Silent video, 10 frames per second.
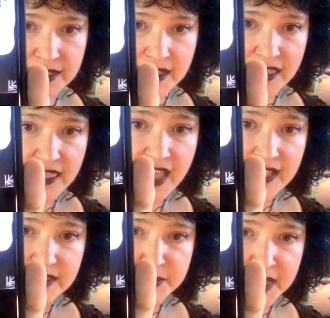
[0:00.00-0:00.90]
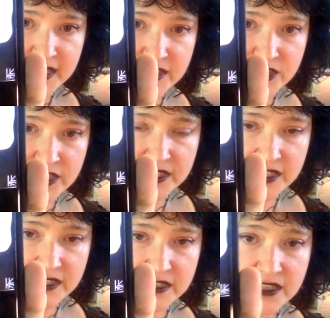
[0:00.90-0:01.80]
That's my
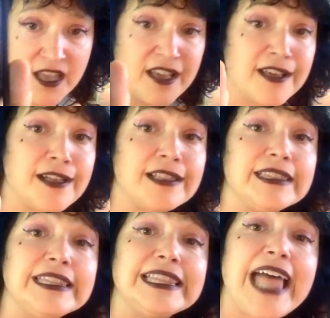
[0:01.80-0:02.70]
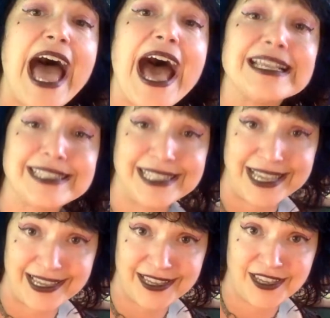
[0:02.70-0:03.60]
Aunternestine.
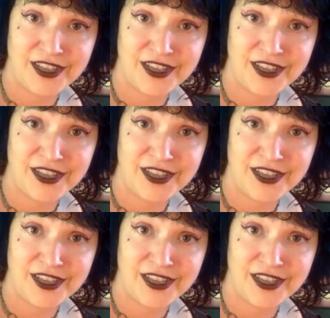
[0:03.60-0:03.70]
Classic